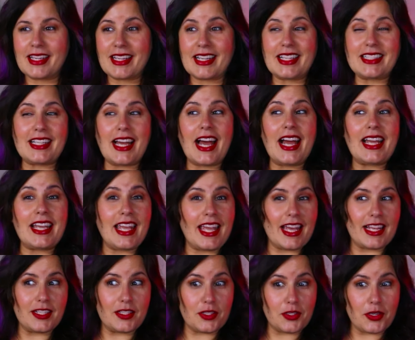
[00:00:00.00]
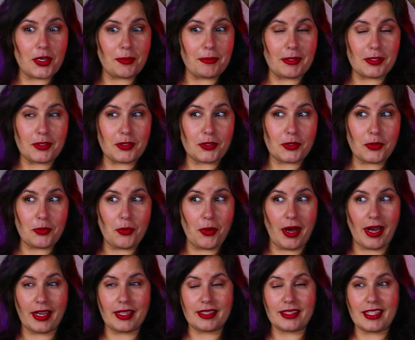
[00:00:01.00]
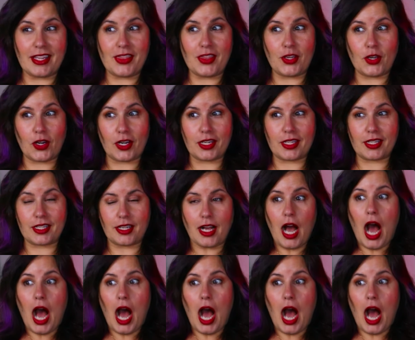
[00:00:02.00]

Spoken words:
Because I can't determine squat in the dark.